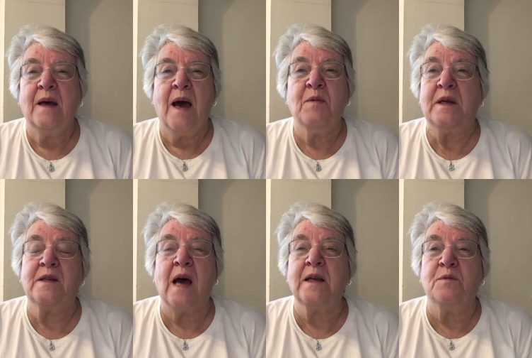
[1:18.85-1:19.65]
and we
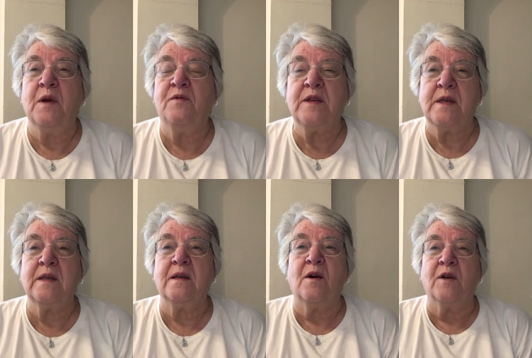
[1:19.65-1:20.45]
decided we'd visit
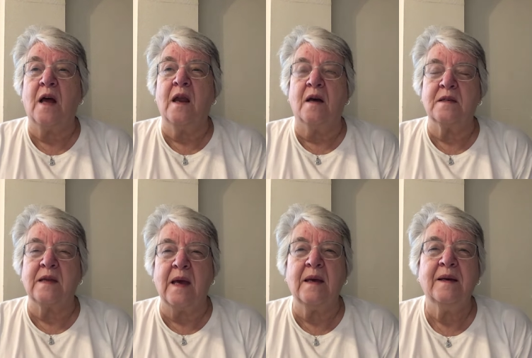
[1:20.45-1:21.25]
it on our last
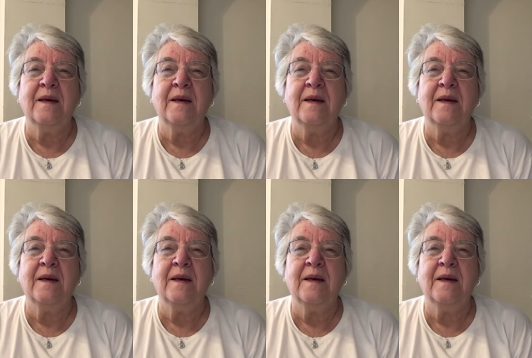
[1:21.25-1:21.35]
day.